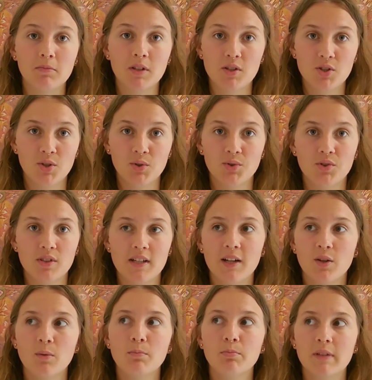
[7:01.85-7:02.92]
the children. I
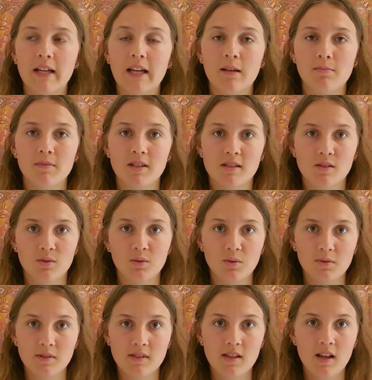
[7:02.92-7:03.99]
don't blame the
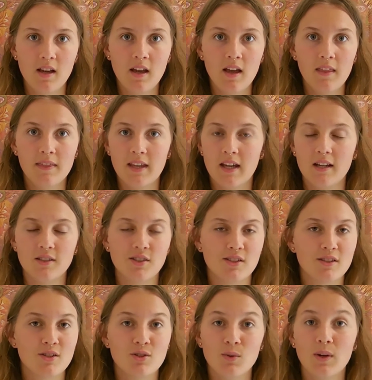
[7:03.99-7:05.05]
schools. They are
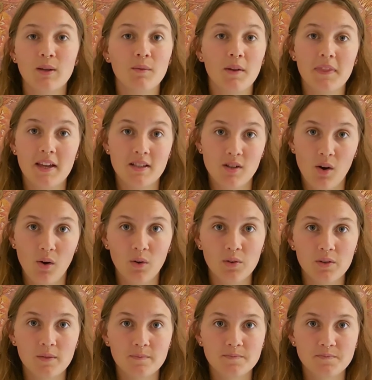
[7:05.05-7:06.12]
just doing what they're
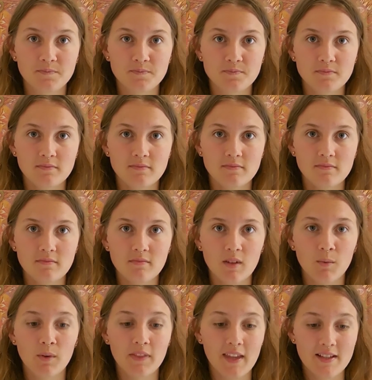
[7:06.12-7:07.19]
told.
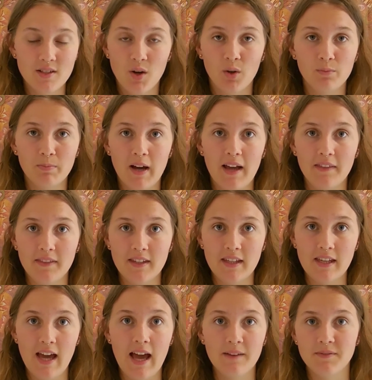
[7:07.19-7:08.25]
What they're told by
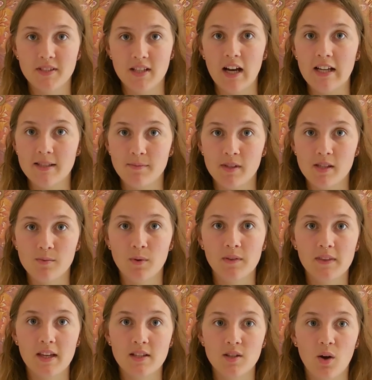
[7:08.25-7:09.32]
the advertisements,
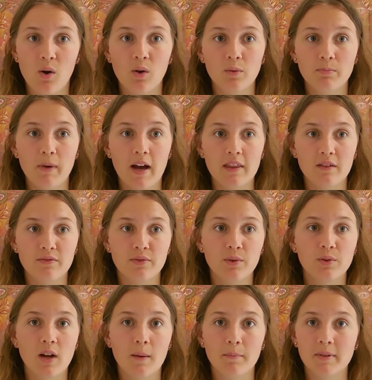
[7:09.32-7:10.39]
what they're told by the
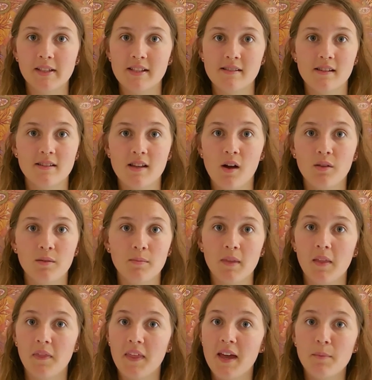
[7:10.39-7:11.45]
food companies that tell them
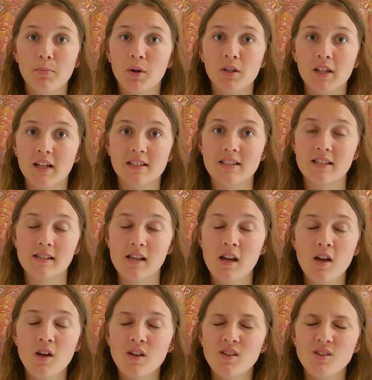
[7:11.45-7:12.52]
that their product is
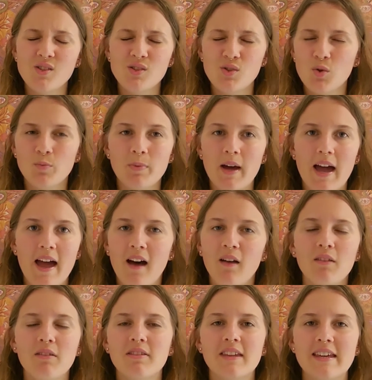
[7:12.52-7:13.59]
super
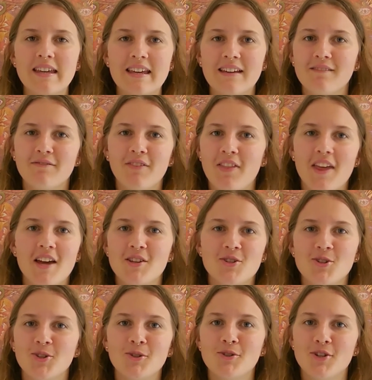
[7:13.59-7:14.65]
healthy for their
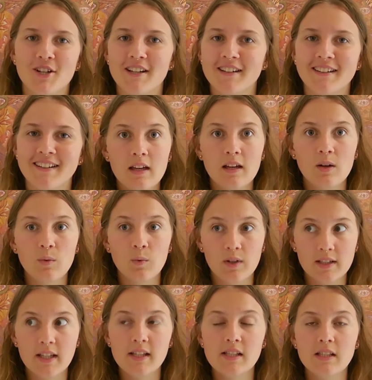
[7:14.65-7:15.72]
children.
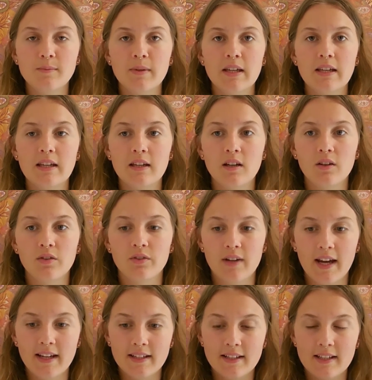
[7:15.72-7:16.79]
What needs to be
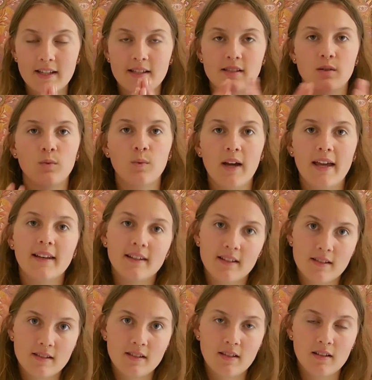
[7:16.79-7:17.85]
created is
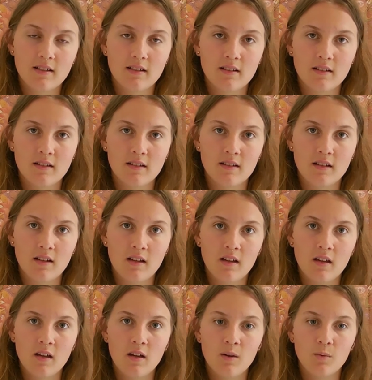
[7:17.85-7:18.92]
awareness.
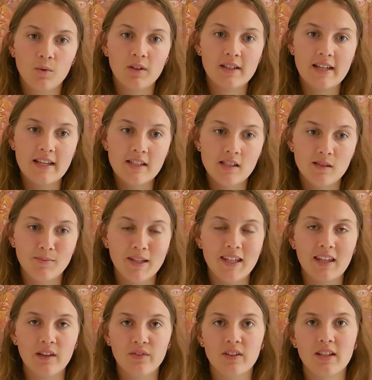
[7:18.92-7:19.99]
What needs to be
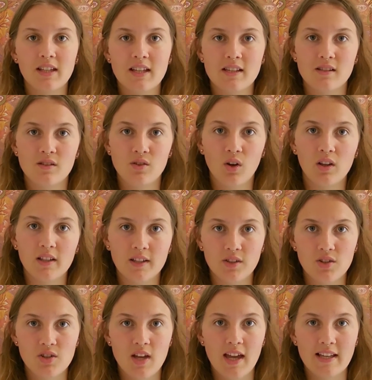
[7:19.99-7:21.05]
given is
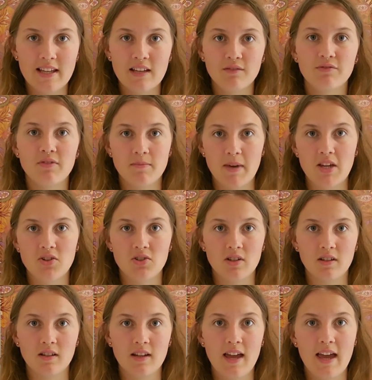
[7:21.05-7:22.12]
knowledge and information,
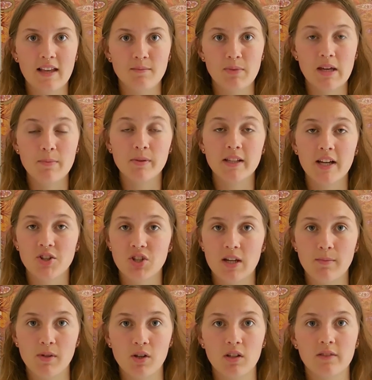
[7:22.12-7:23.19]
and people like
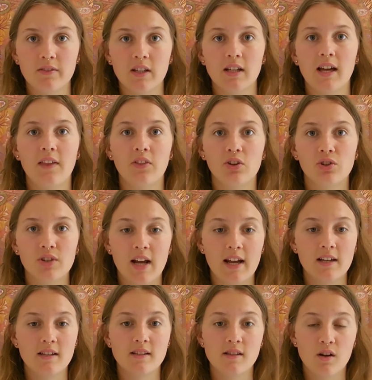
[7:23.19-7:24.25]
Jamie Oliver and the
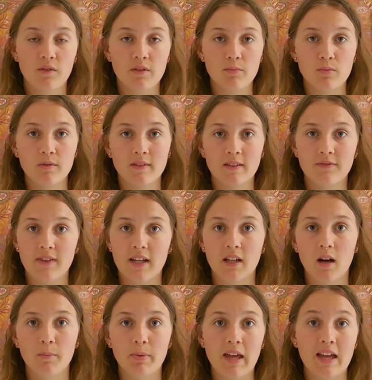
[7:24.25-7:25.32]
creators of the movie Fed
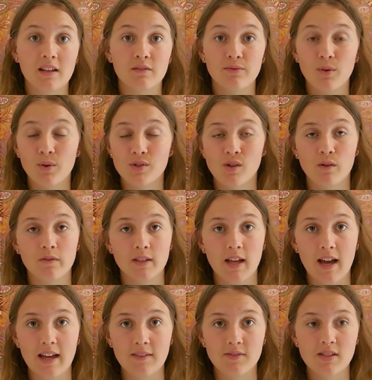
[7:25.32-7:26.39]
Up and Forks Over
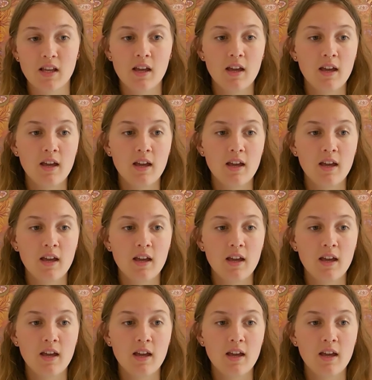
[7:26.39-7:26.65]
Knives